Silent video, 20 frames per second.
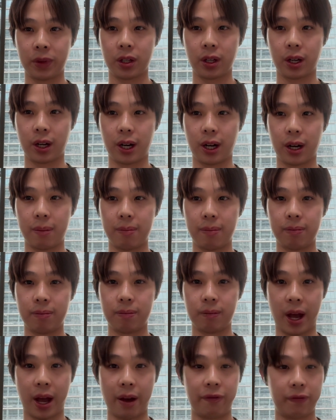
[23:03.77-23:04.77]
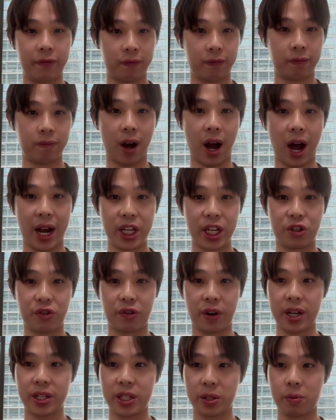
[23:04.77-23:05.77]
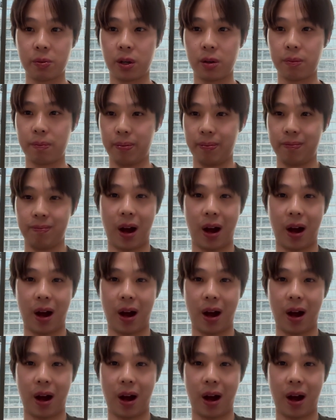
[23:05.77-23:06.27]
have high stress as well.